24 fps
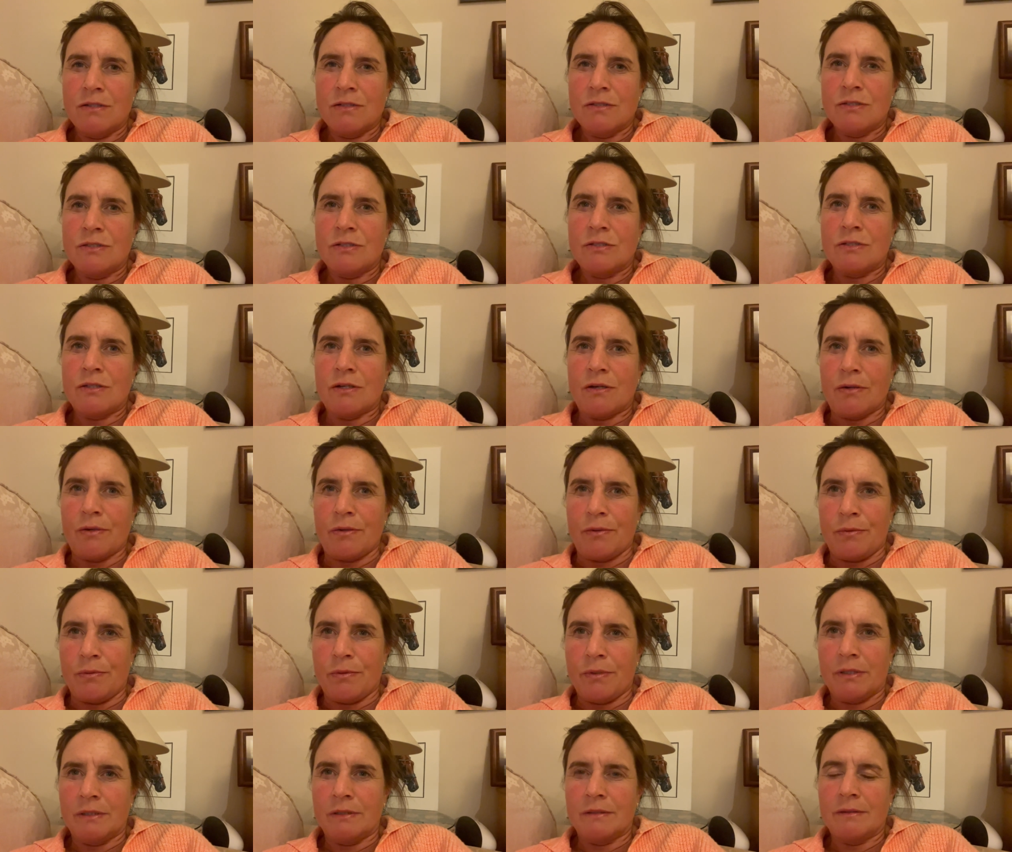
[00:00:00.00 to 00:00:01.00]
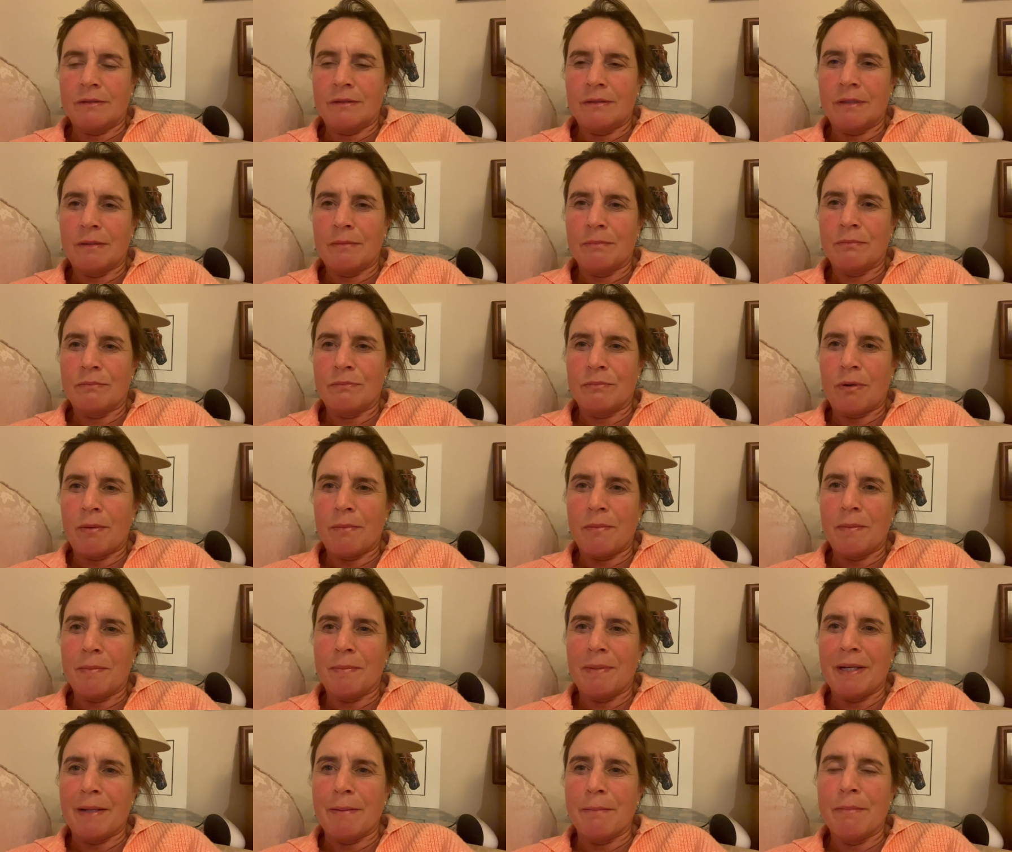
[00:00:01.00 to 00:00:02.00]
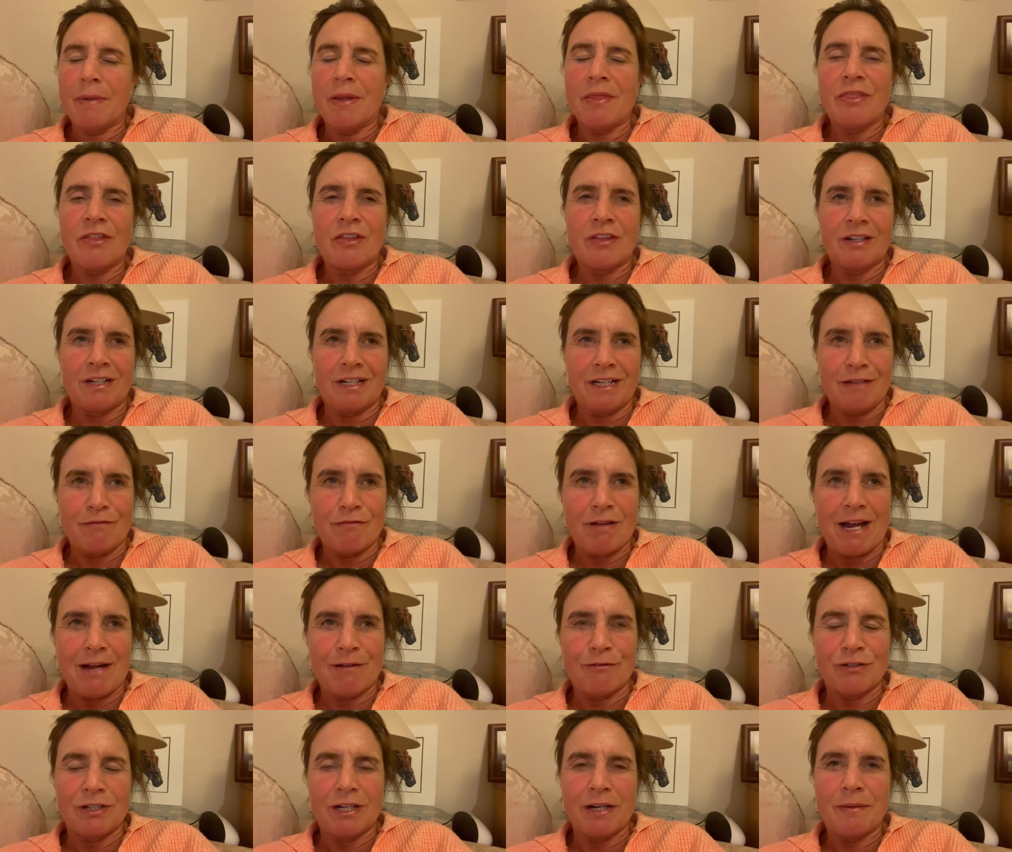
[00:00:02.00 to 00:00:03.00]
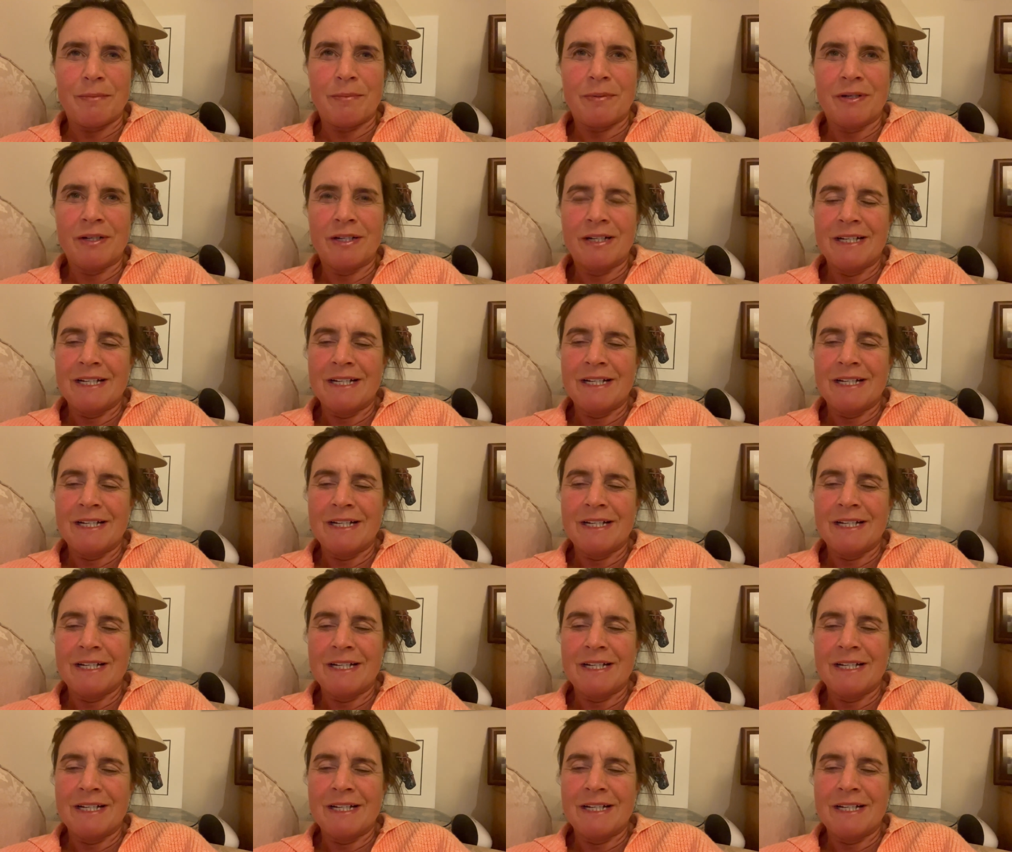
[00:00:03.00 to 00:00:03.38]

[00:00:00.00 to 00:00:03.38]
So, probably a monthly roundup.